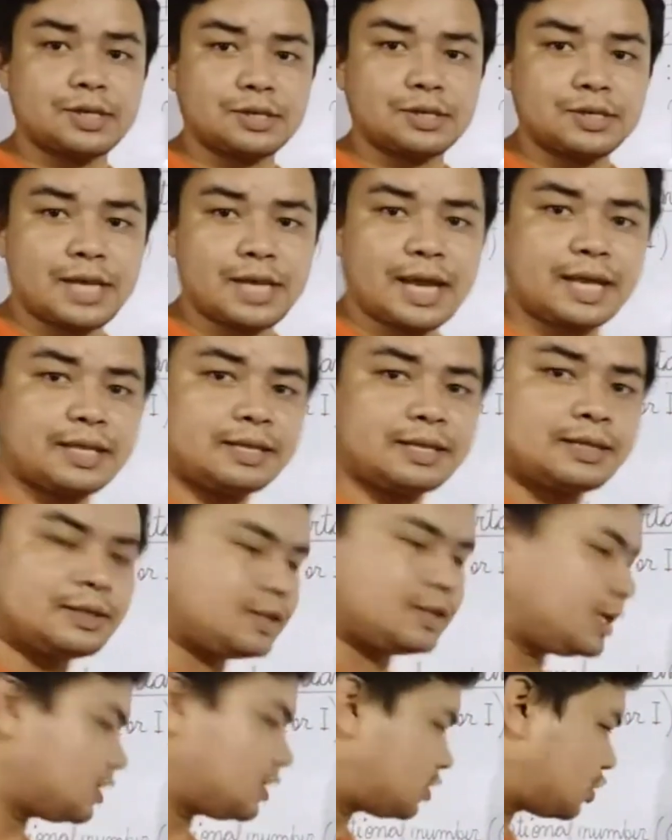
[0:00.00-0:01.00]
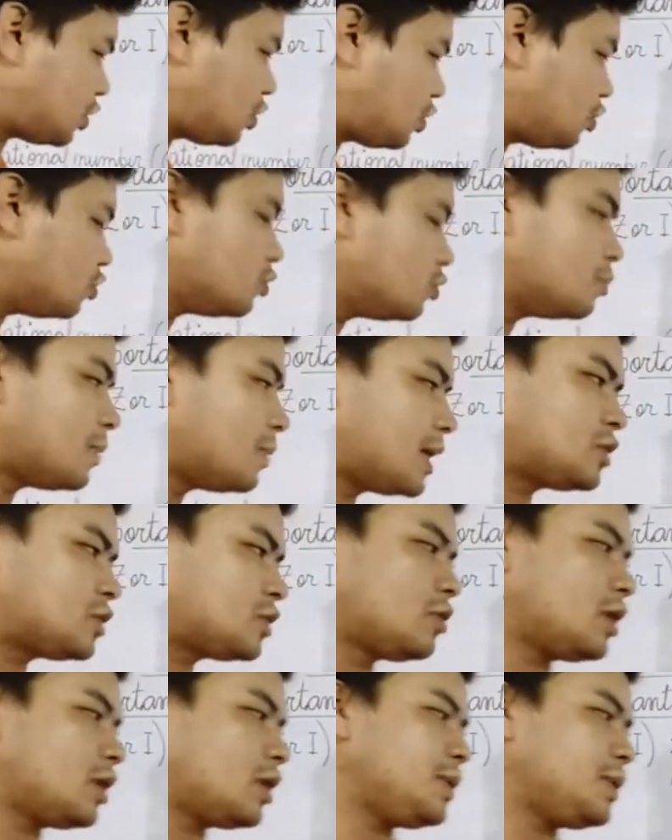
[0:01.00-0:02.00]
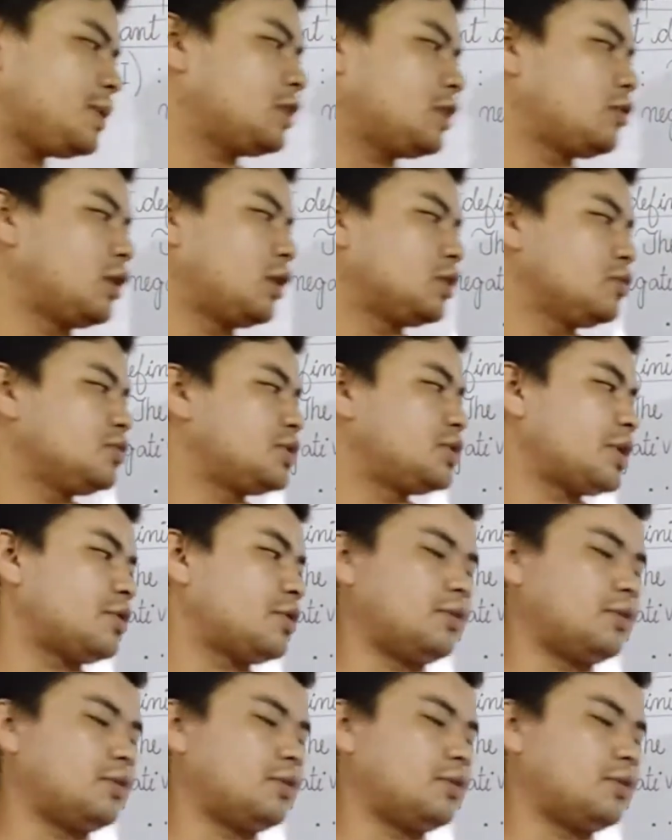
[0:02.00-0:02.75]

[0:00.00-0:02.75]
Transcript: and this Q must not be equal to 0.